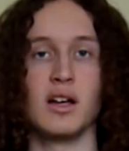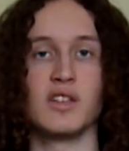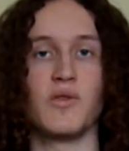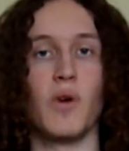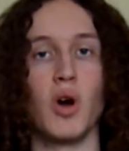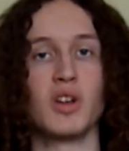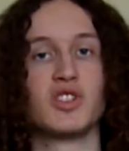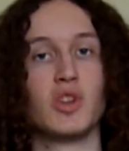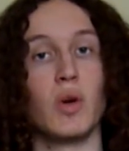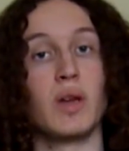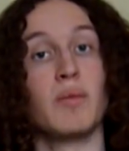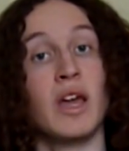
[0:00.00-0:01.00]
As far as
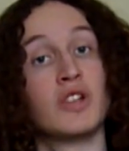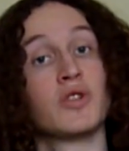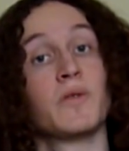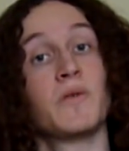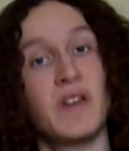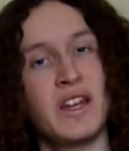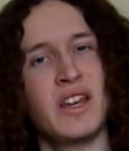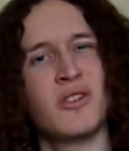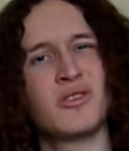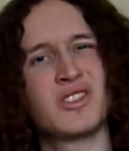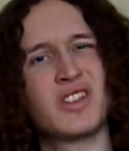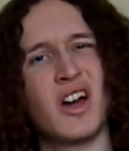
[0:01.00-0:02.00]
doing major
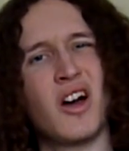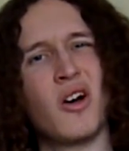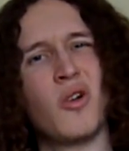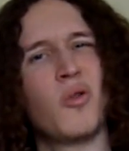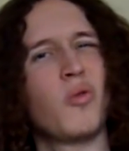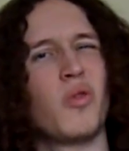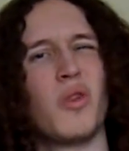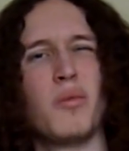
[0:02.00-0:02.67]
videos go,